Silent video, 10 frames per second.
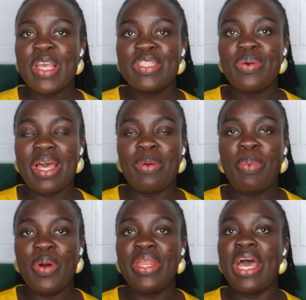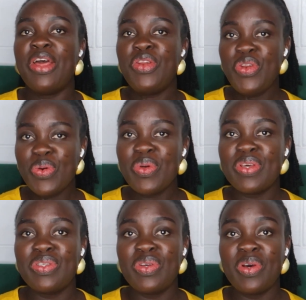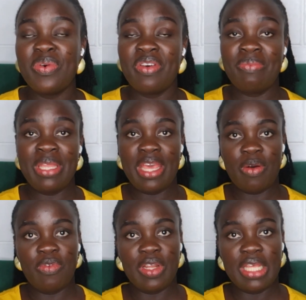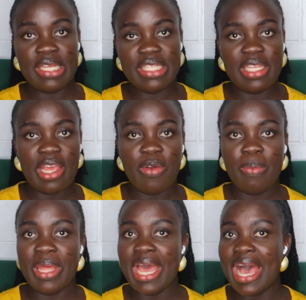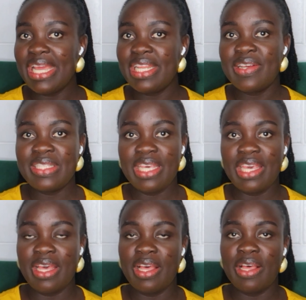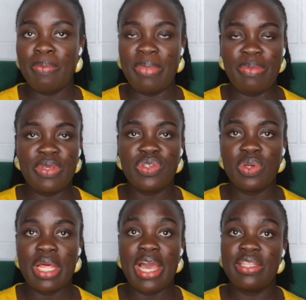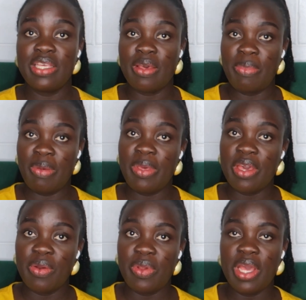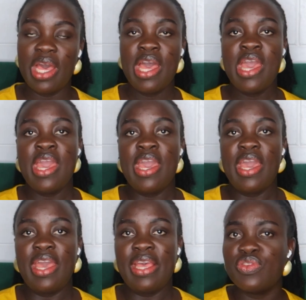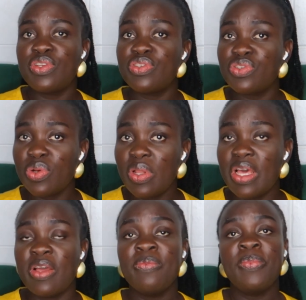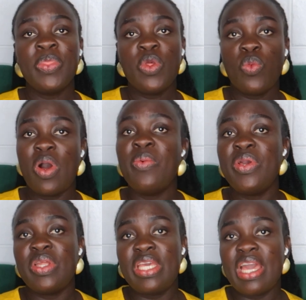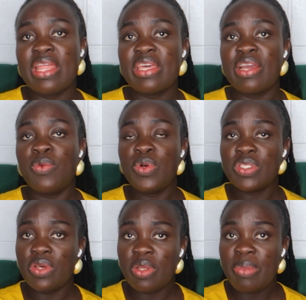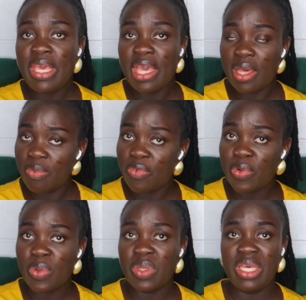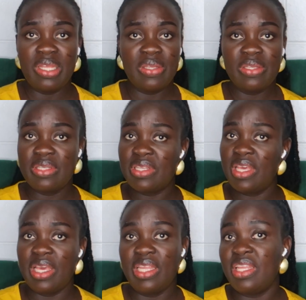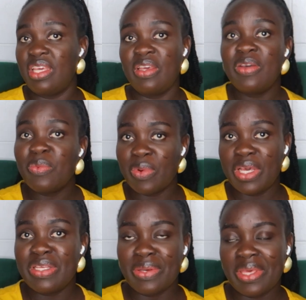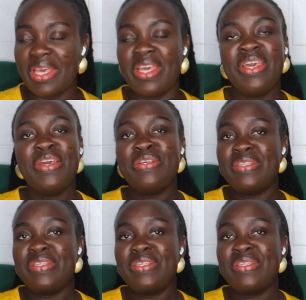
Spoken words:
So at a point I knew the stroller would have been helpful in this scenario, but I did not take a baby stroller, I took a baby carrier. And so the stroller, one way or the other, was gonna be helpful in any way, okay?